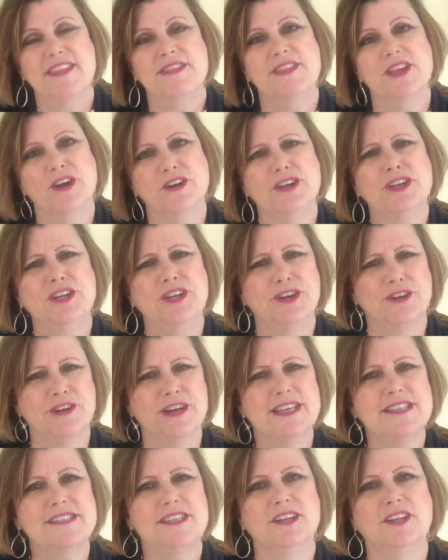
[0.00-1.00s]
They're
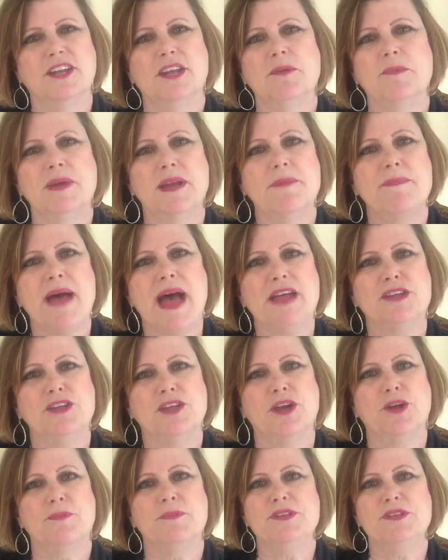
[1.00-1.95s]
curious a little bit about you,